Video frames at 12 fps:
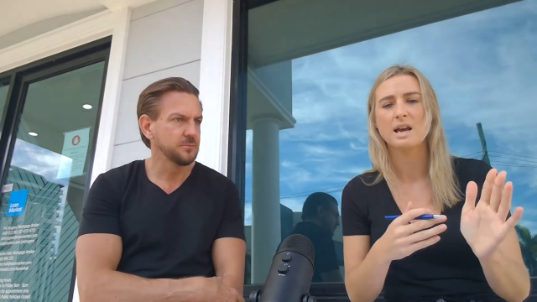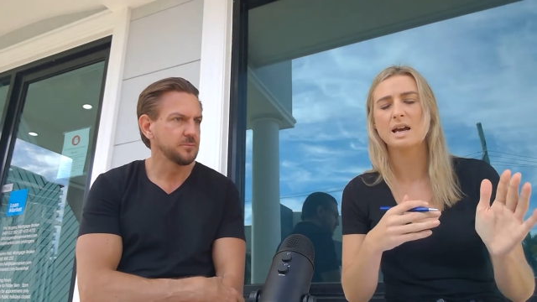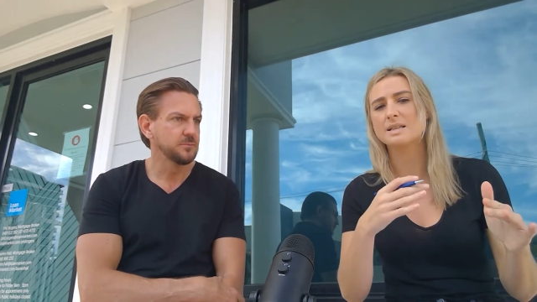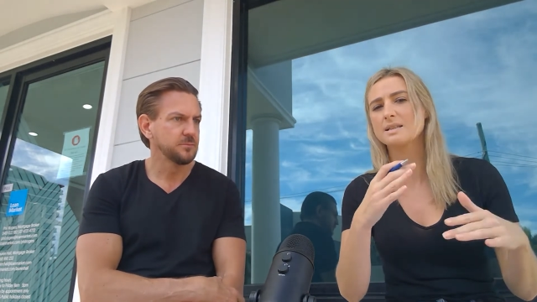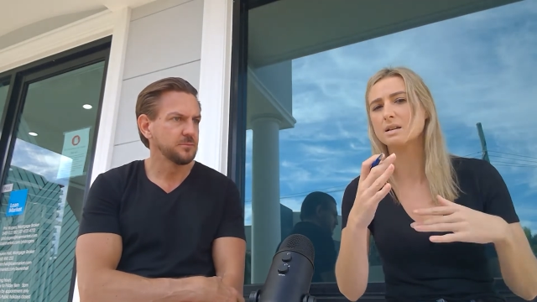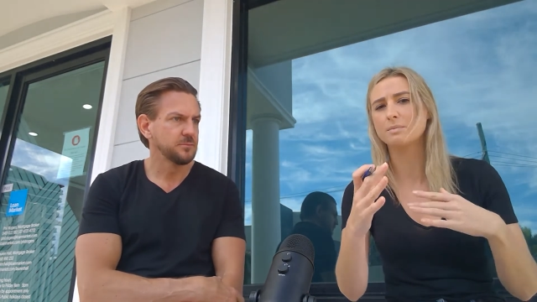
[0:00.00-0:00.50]
Speaker 1: a
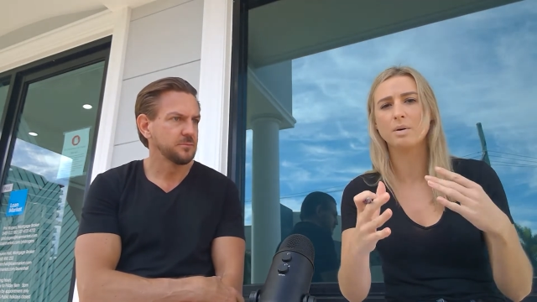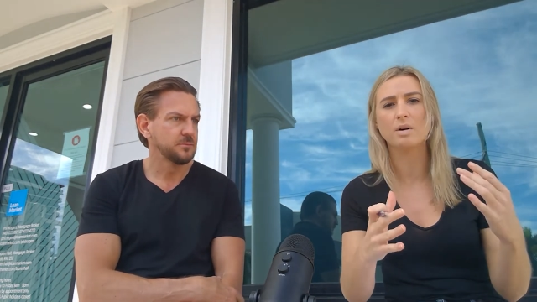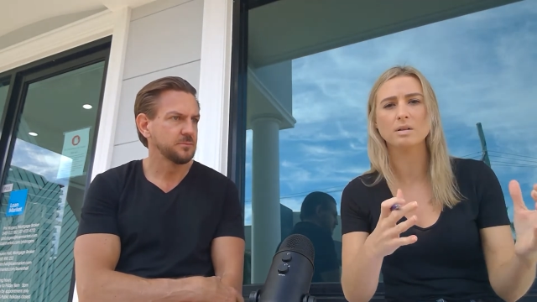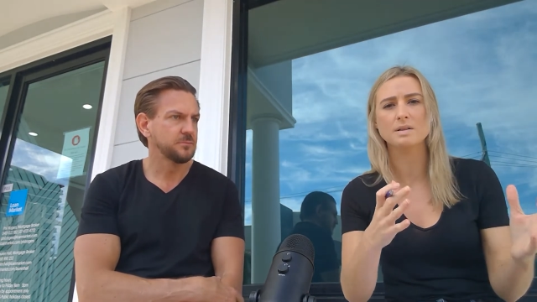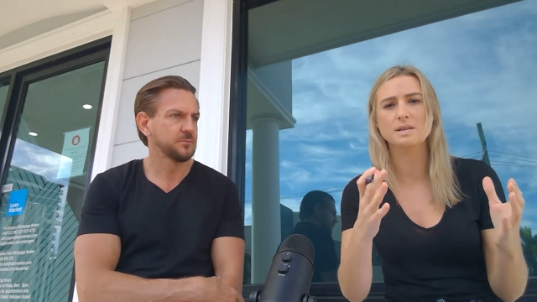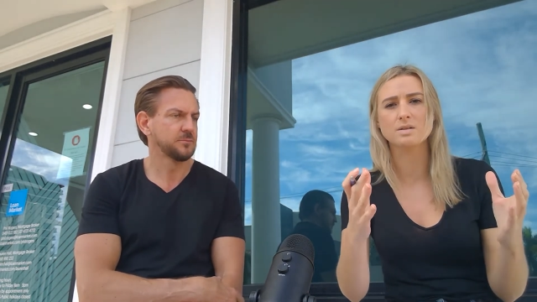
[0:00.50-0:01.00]
set of
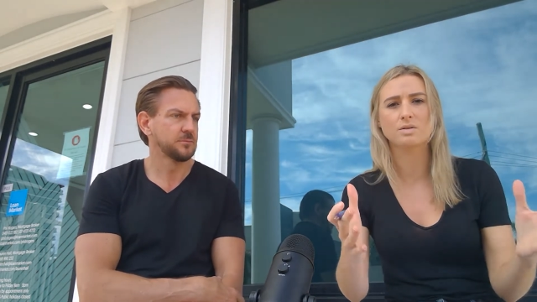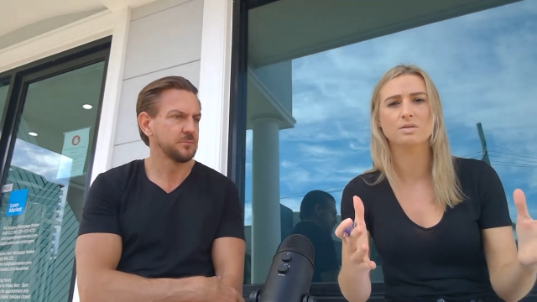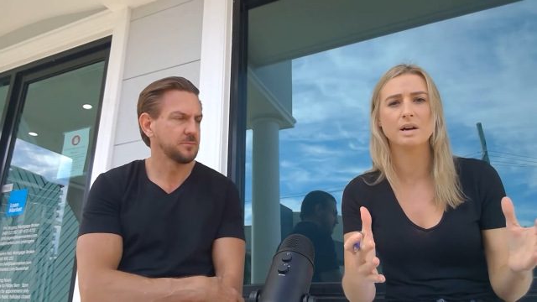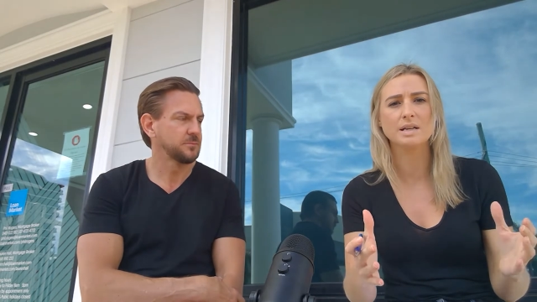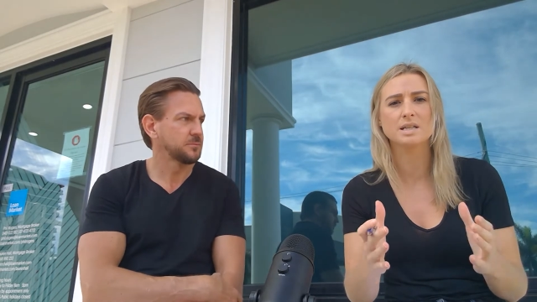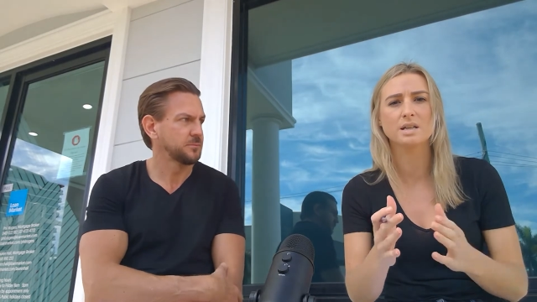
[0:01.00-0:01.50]
policy or
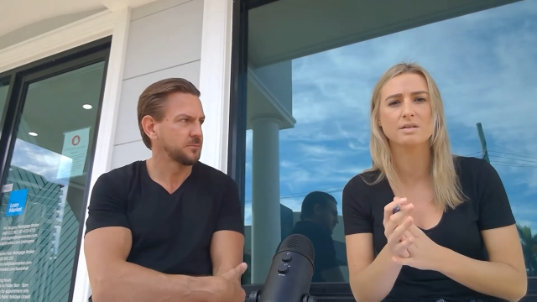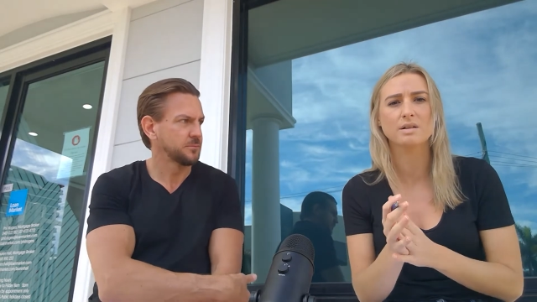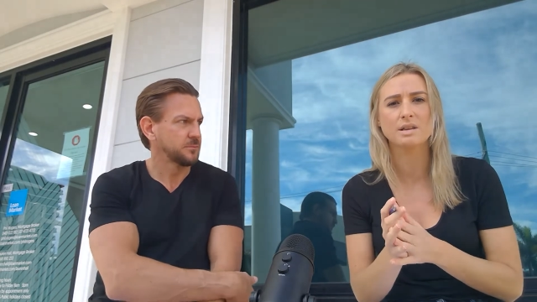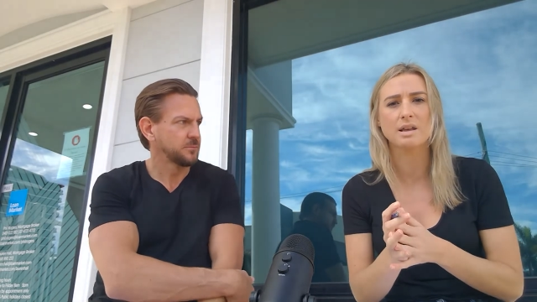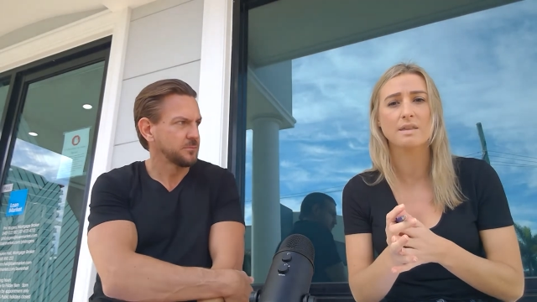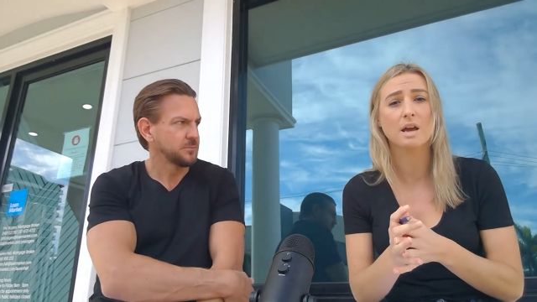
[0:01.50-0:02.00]
criteria
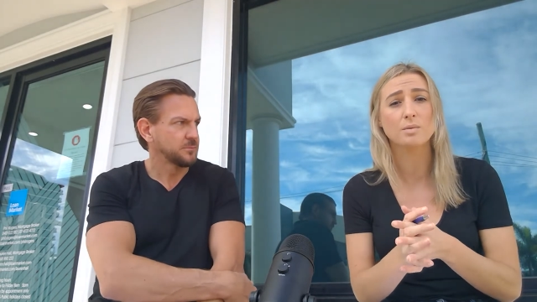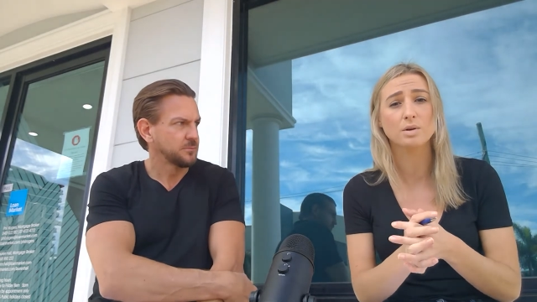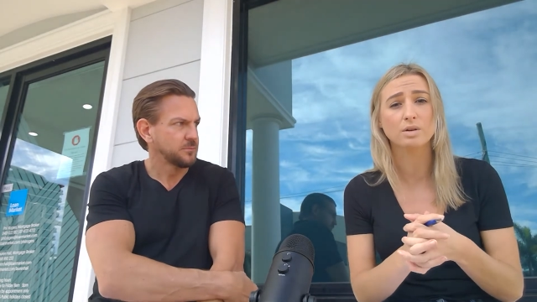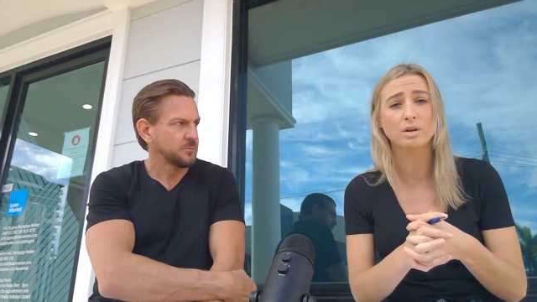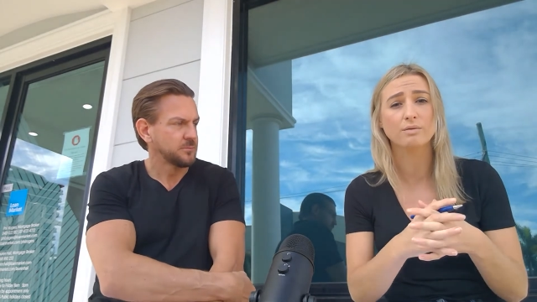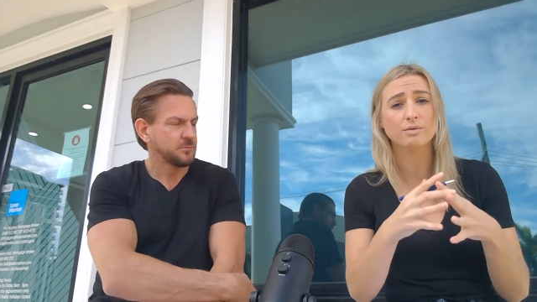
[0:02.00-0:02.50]
that they were
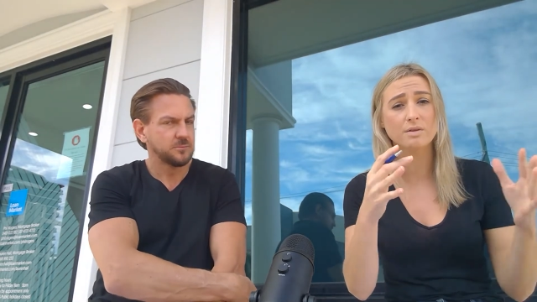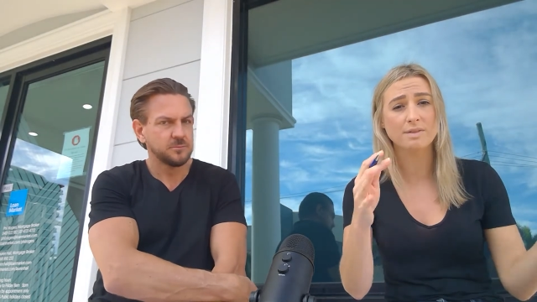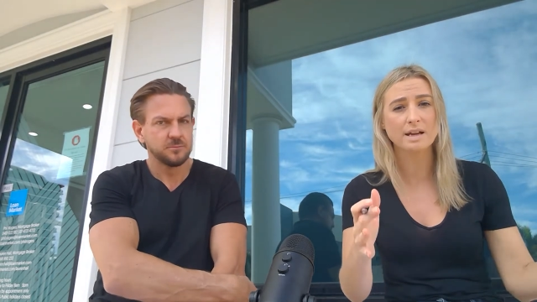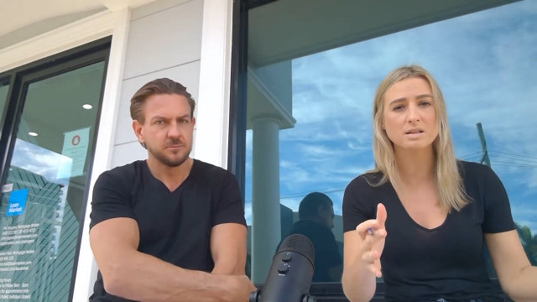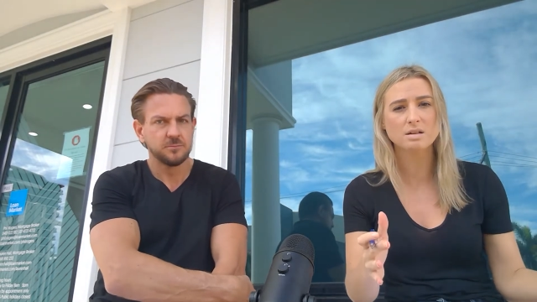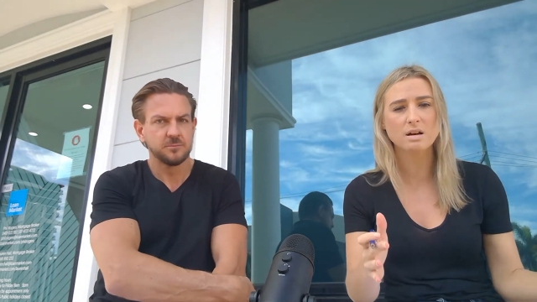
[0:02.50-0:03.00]
looking for at that
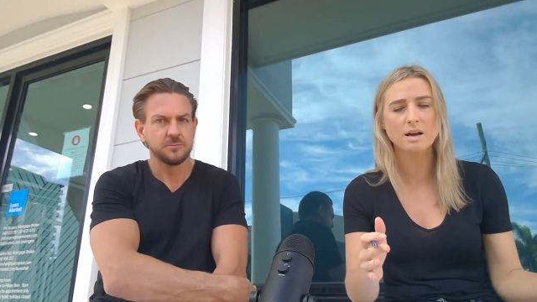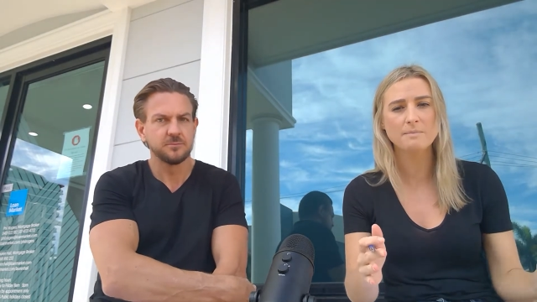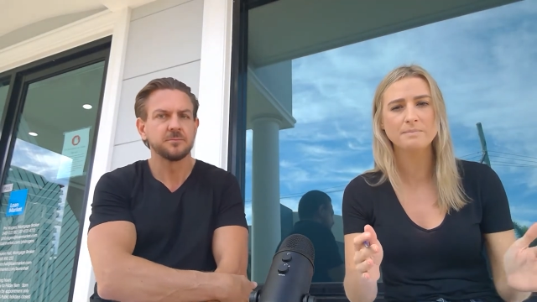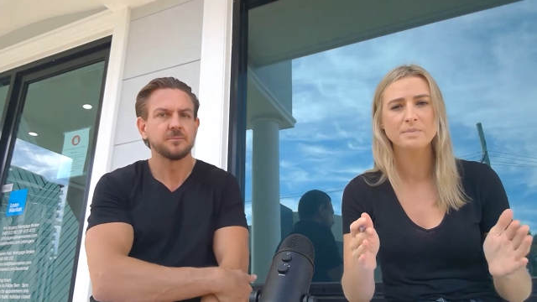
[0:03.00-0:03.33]
time.